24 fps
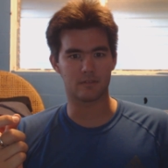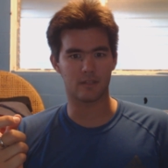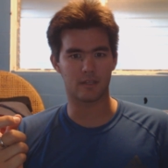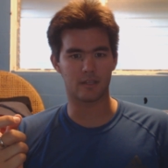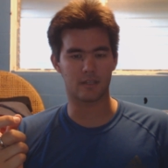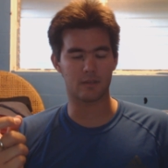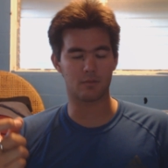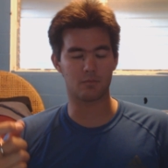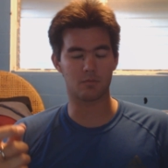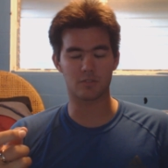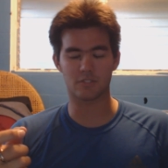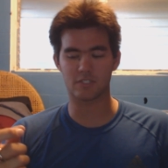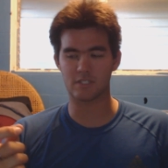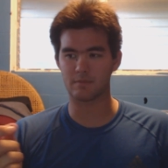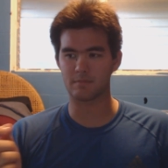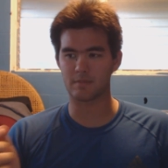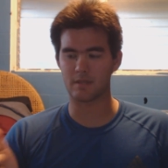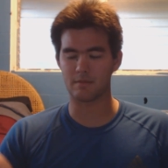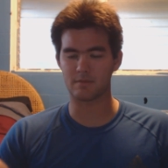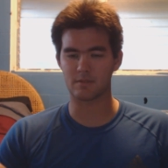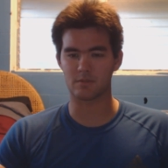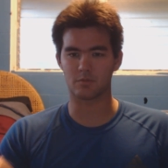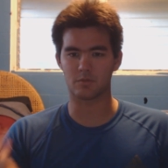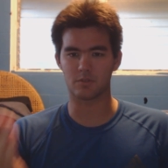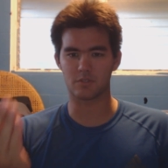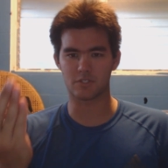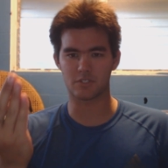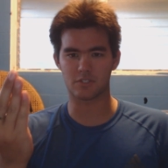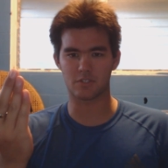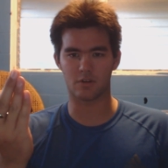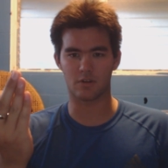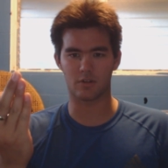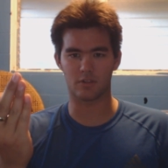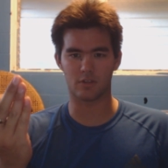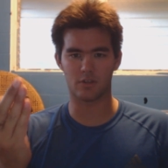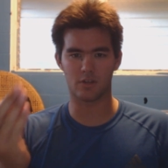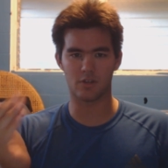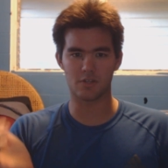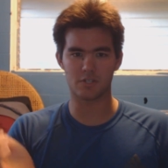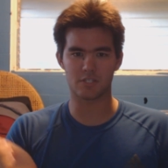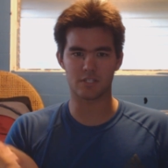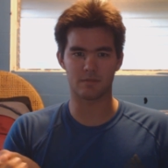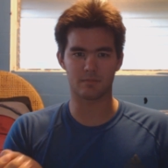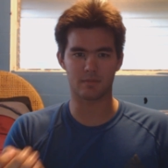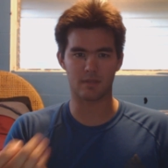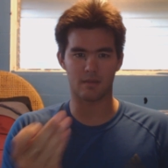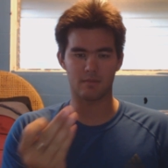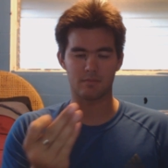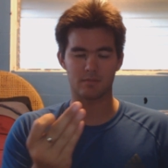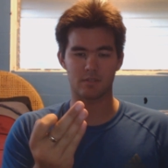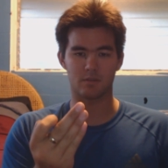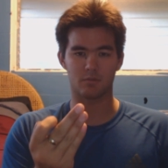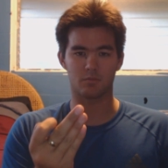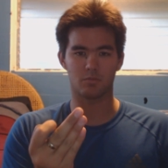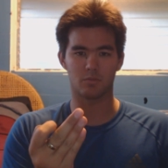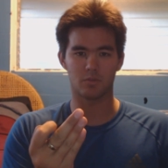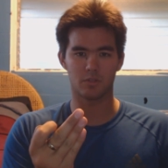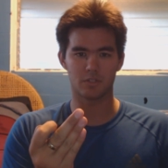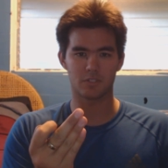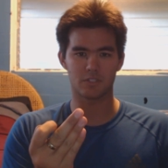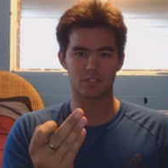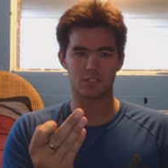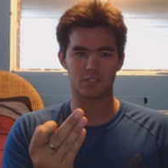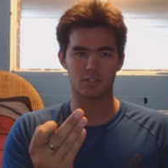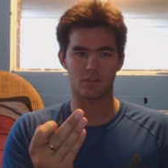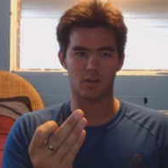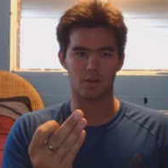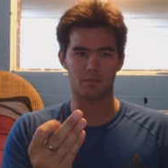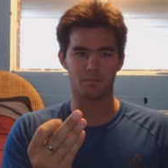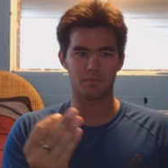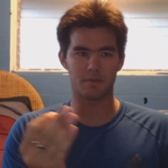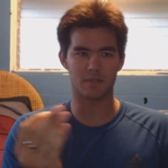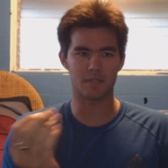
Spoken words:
Like, sometimes it wouldn't start at all, sometimes it would start,